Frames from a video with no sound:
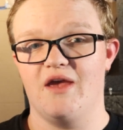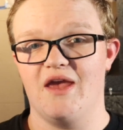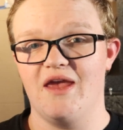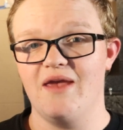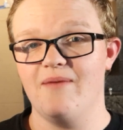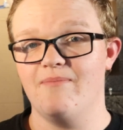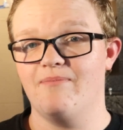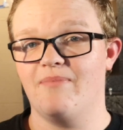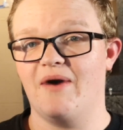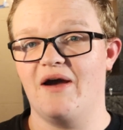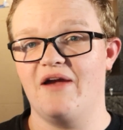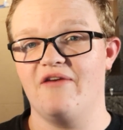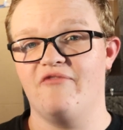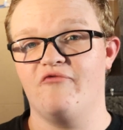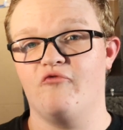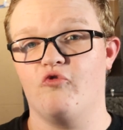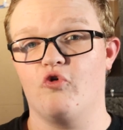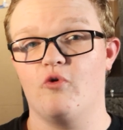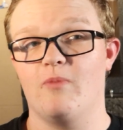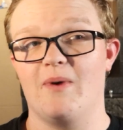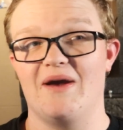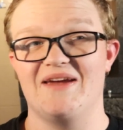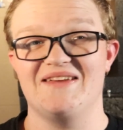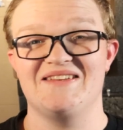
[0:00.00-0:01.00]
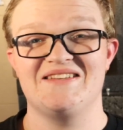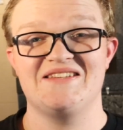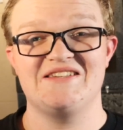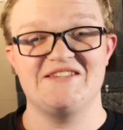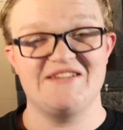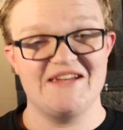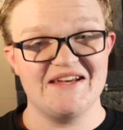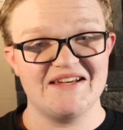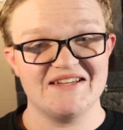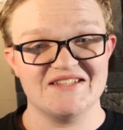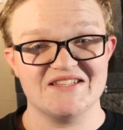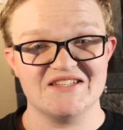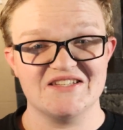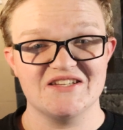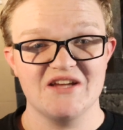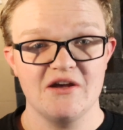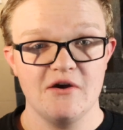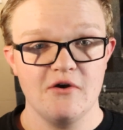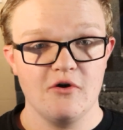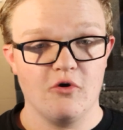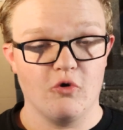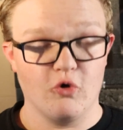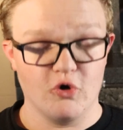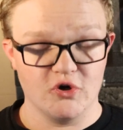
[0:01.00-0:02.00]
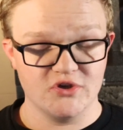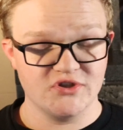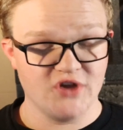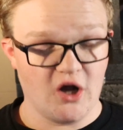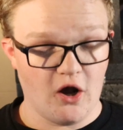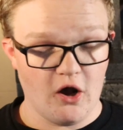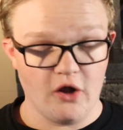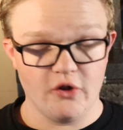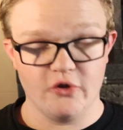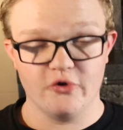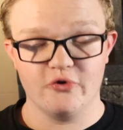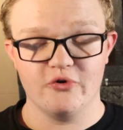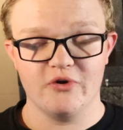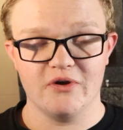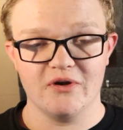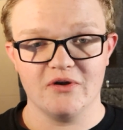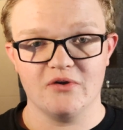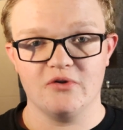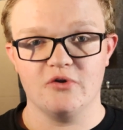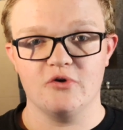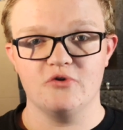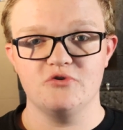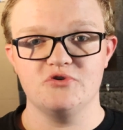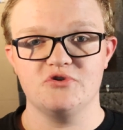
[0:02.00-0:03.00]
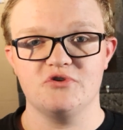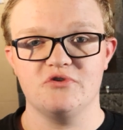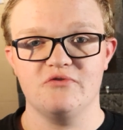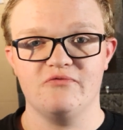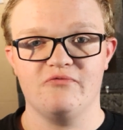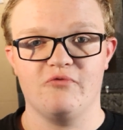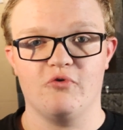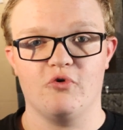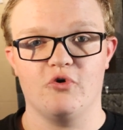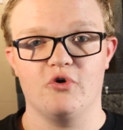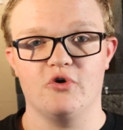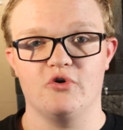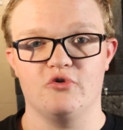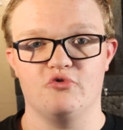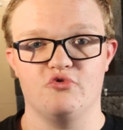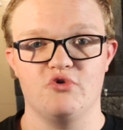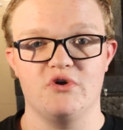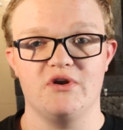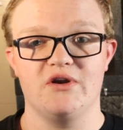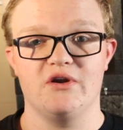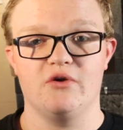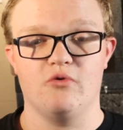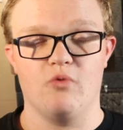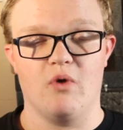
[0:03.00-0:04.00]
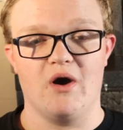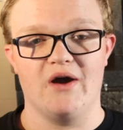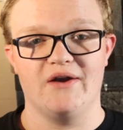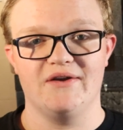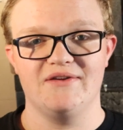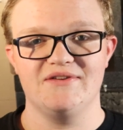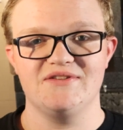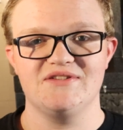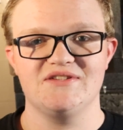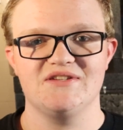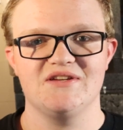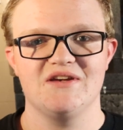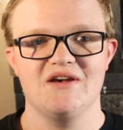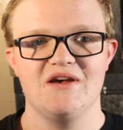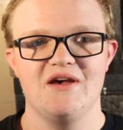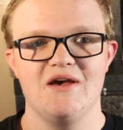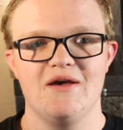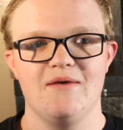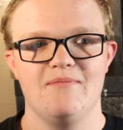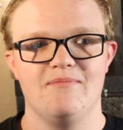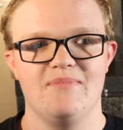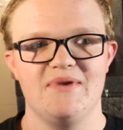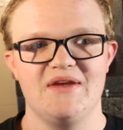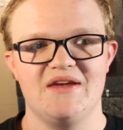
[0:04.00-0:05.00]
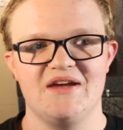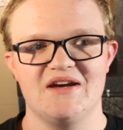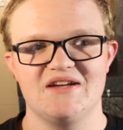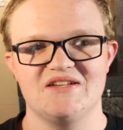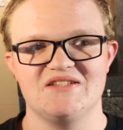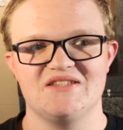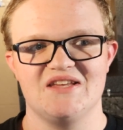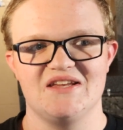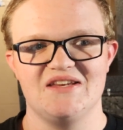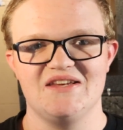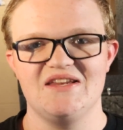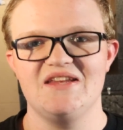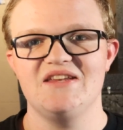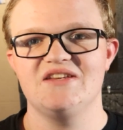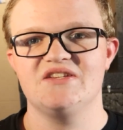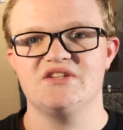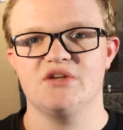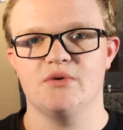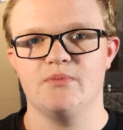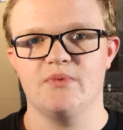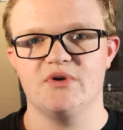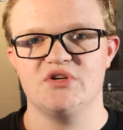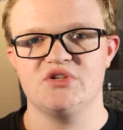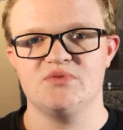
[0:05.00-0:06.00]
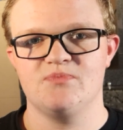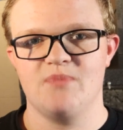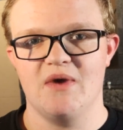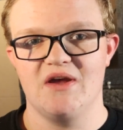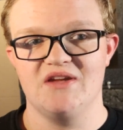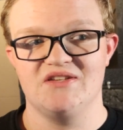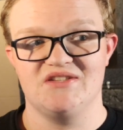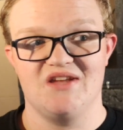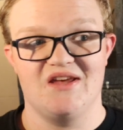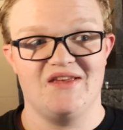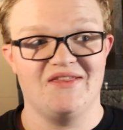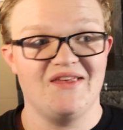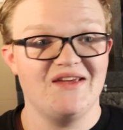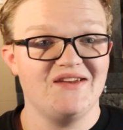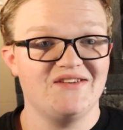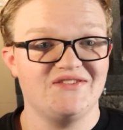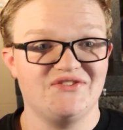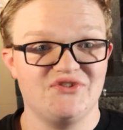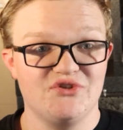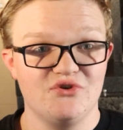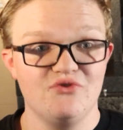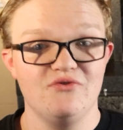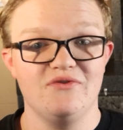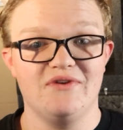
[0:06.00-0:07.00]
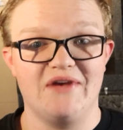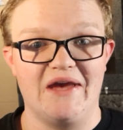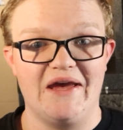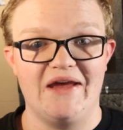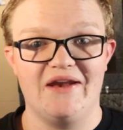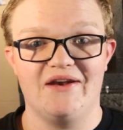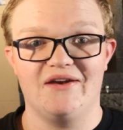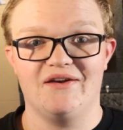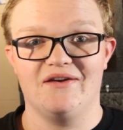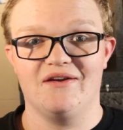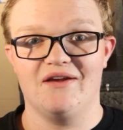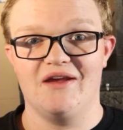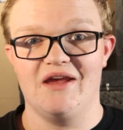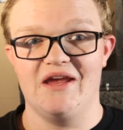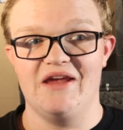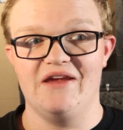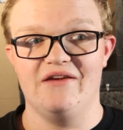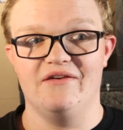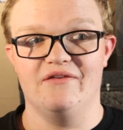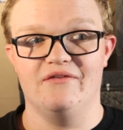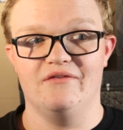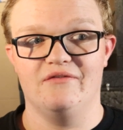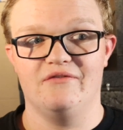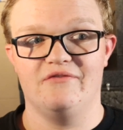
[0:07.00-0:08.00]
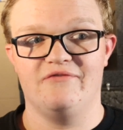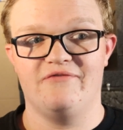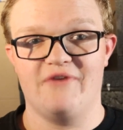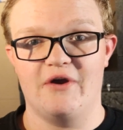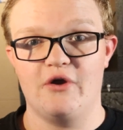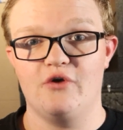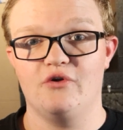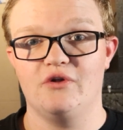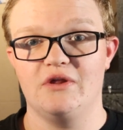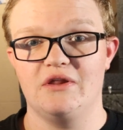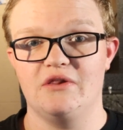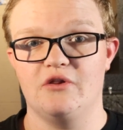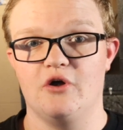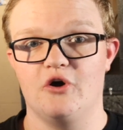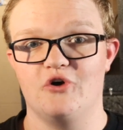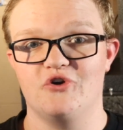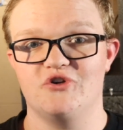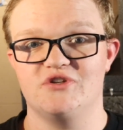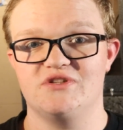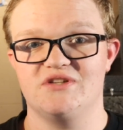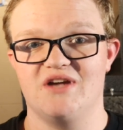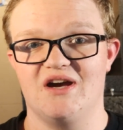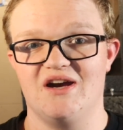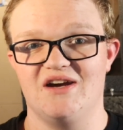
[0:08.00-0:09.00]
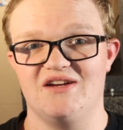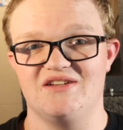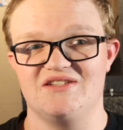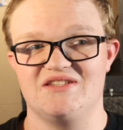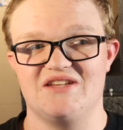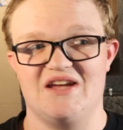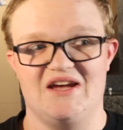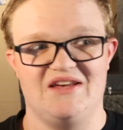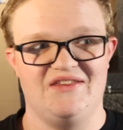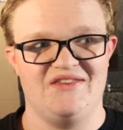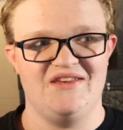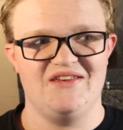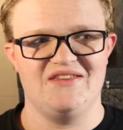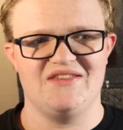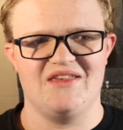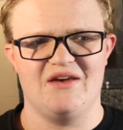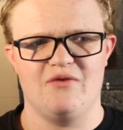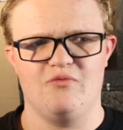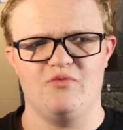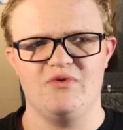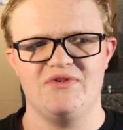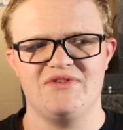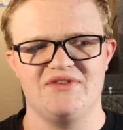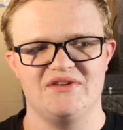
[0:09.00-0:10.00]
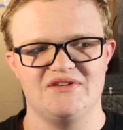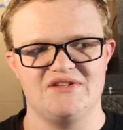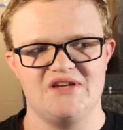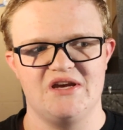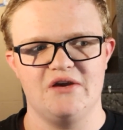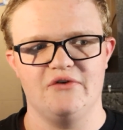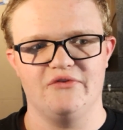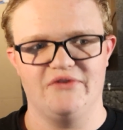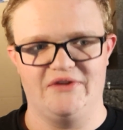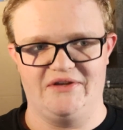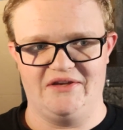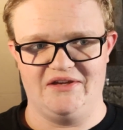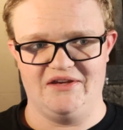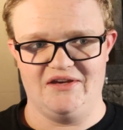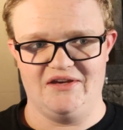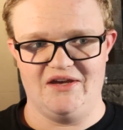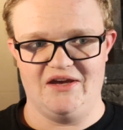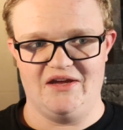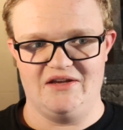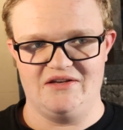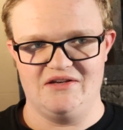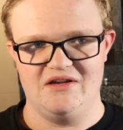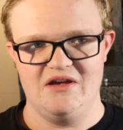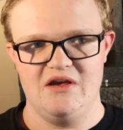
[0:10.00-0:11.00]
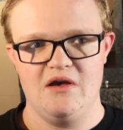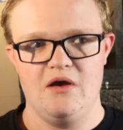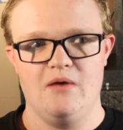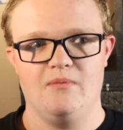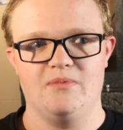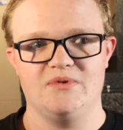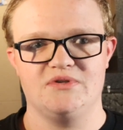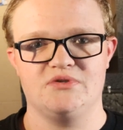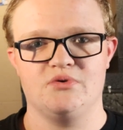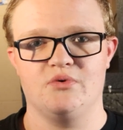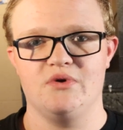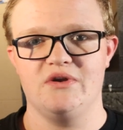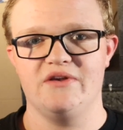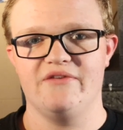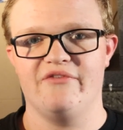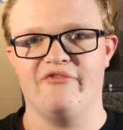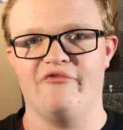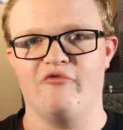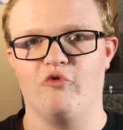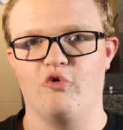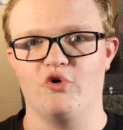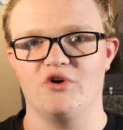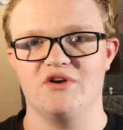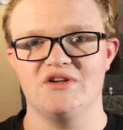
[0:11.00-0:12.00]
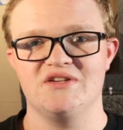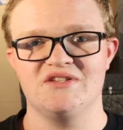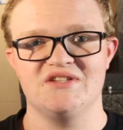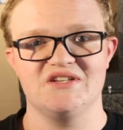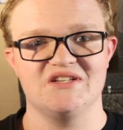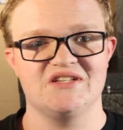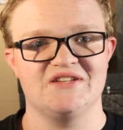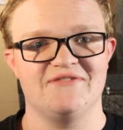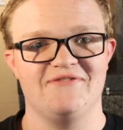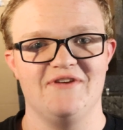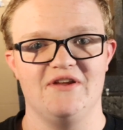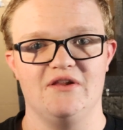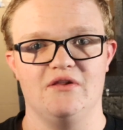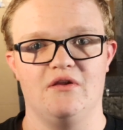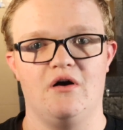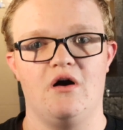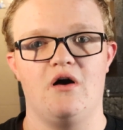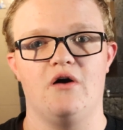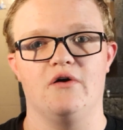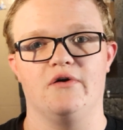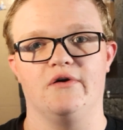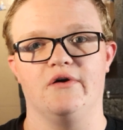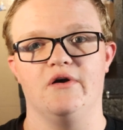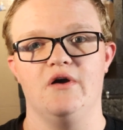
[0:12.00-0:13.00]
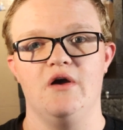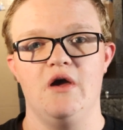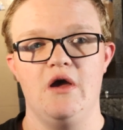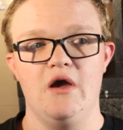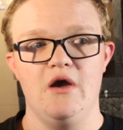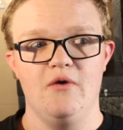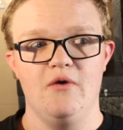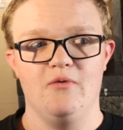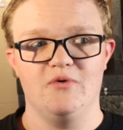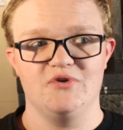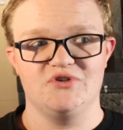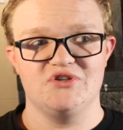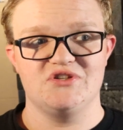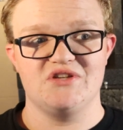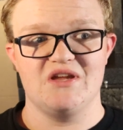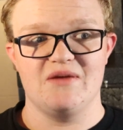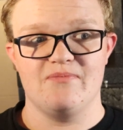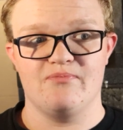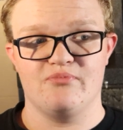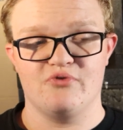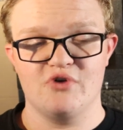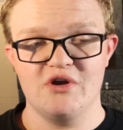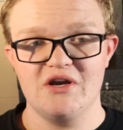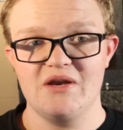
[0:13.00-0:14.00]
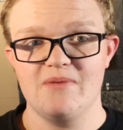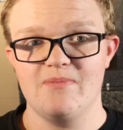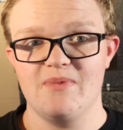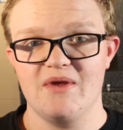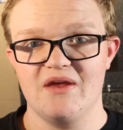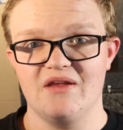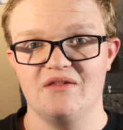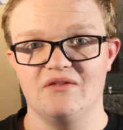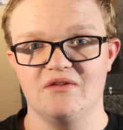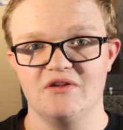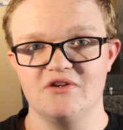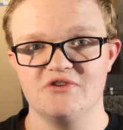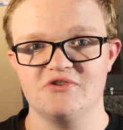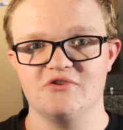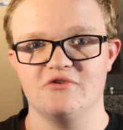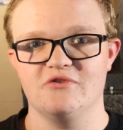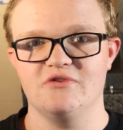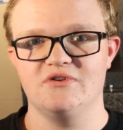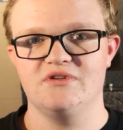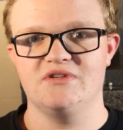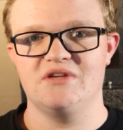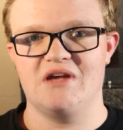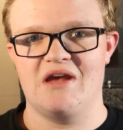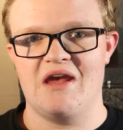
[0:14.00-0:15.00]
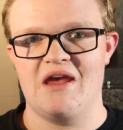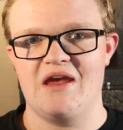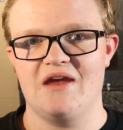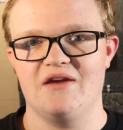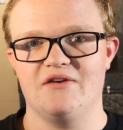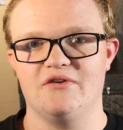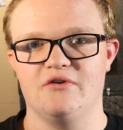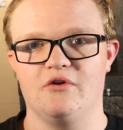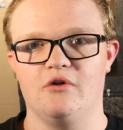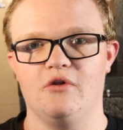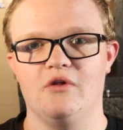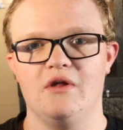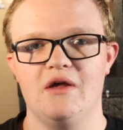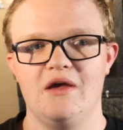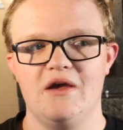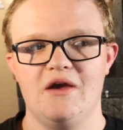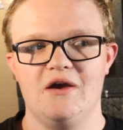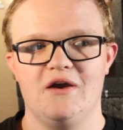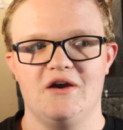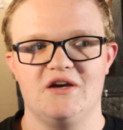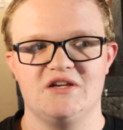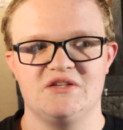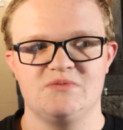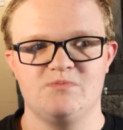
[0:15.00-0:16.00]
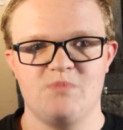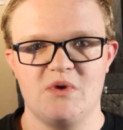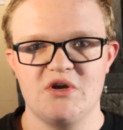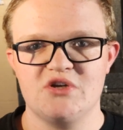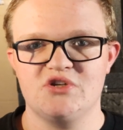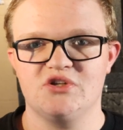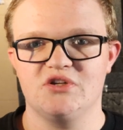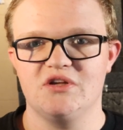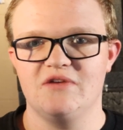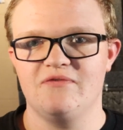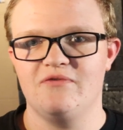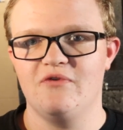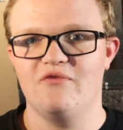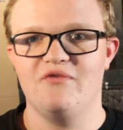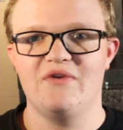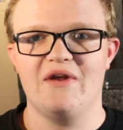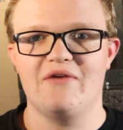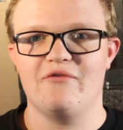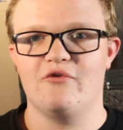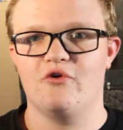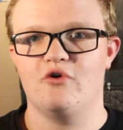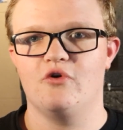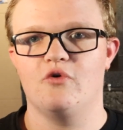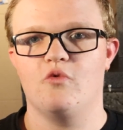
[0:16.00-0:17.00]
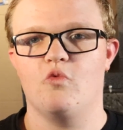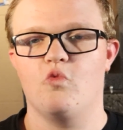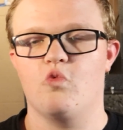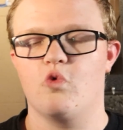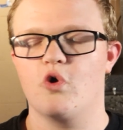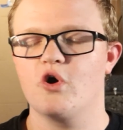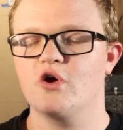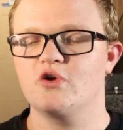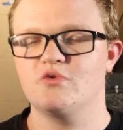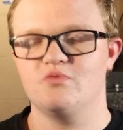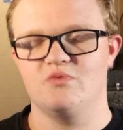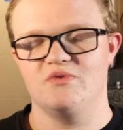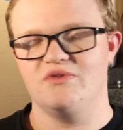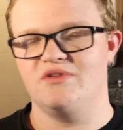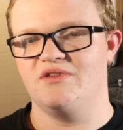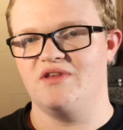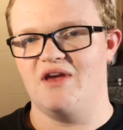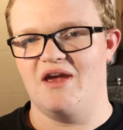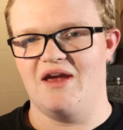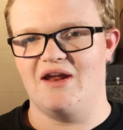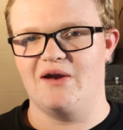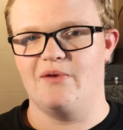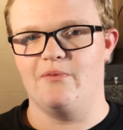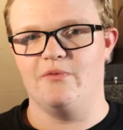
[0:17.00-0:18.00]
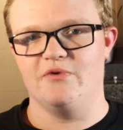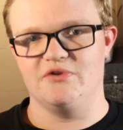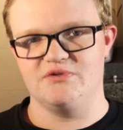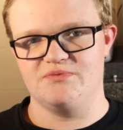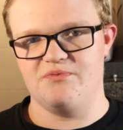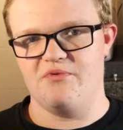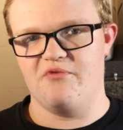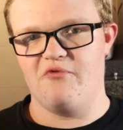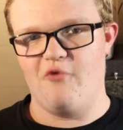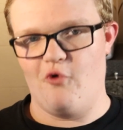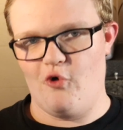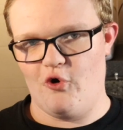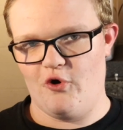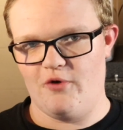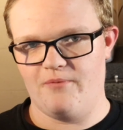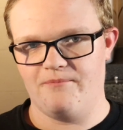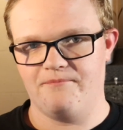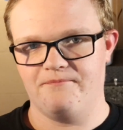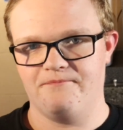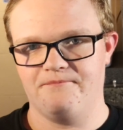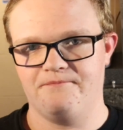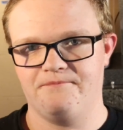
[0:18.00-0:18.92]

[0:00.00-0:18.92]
8x4x6 or taller enclosure for green iguanas because they need so much space, and they do get a fairly large size. I think that with the tail they can get between 4 to 6 feet long, which is a pretty big lizard to handle, especially if you've never worked with animals before.